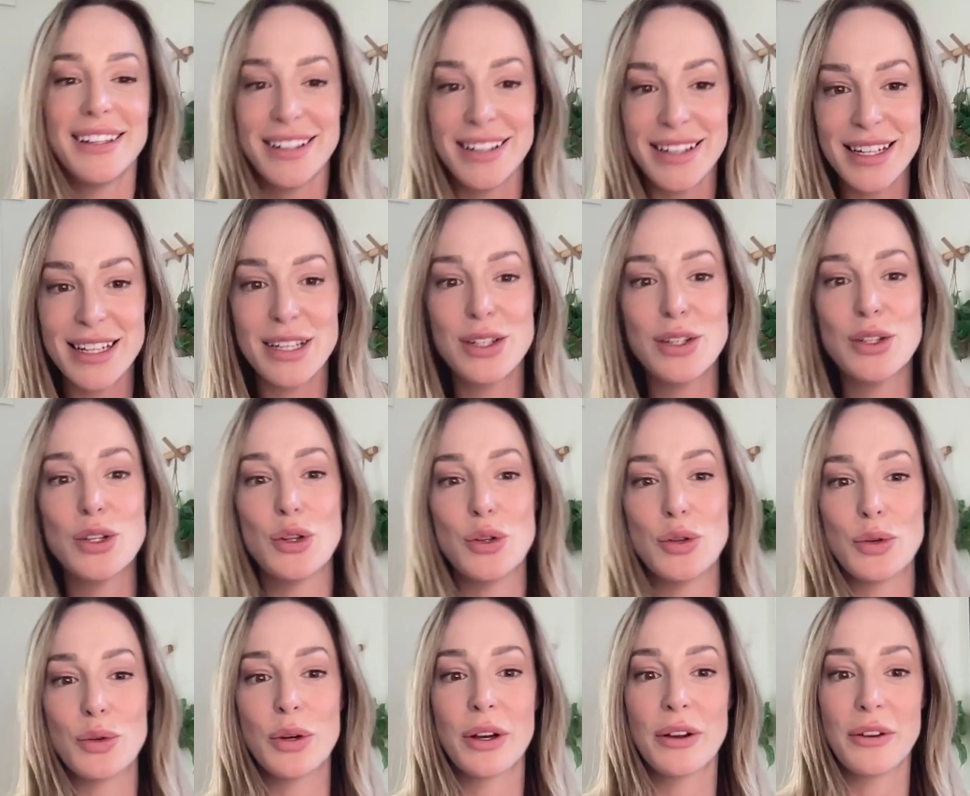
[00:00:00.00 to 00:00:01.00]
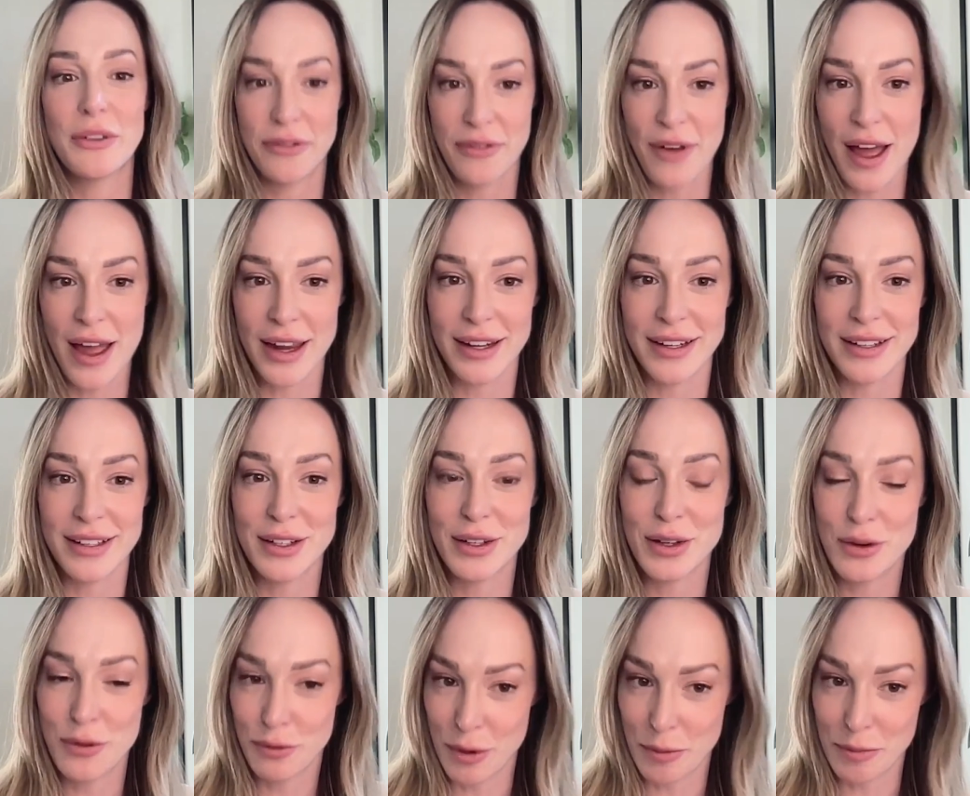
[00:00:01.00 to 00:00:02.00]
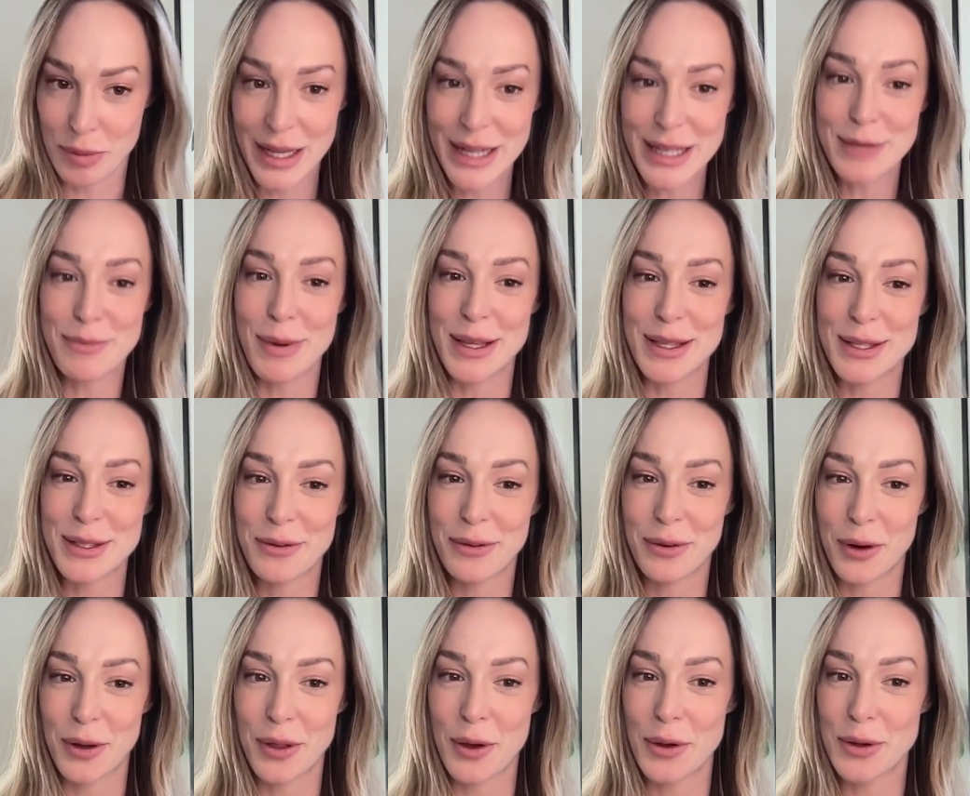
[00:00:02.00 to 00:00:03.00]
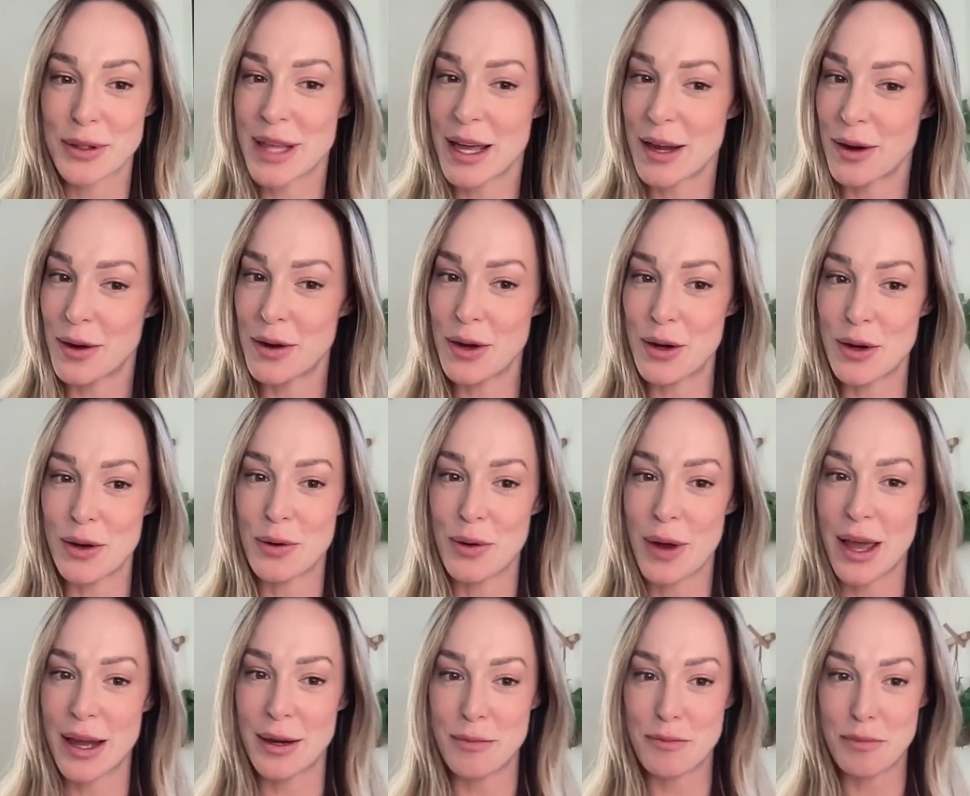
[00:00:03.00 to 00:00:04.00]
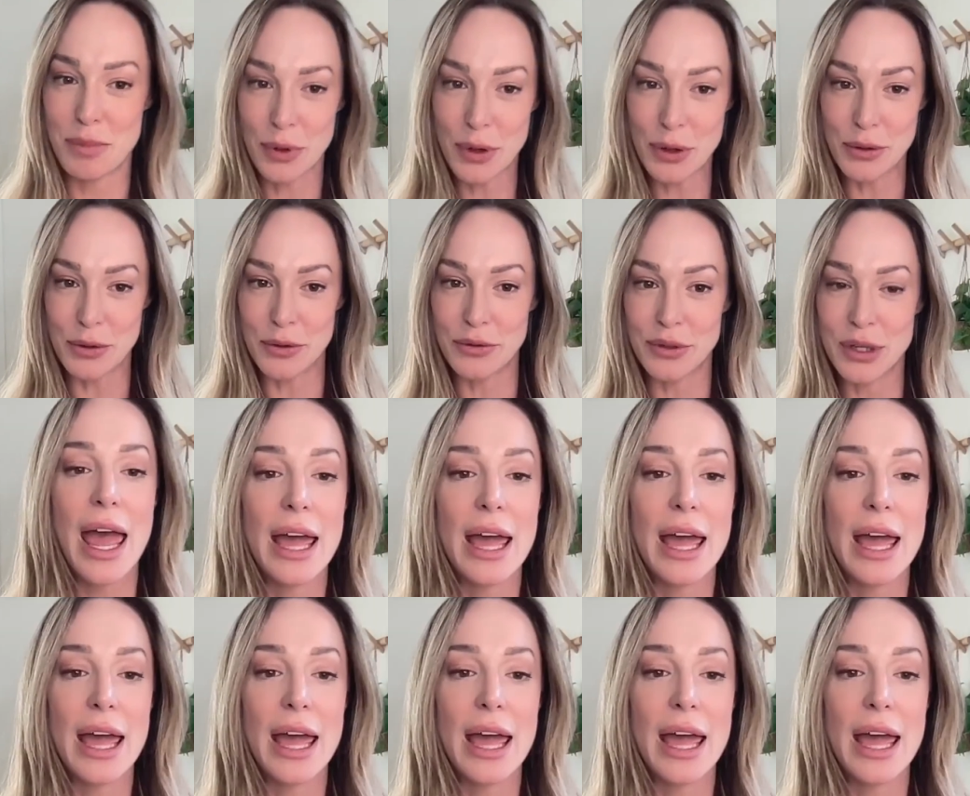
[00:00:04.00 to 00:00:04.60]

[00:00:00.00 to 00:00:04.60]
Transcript: need to find replacements for those that are new and improved.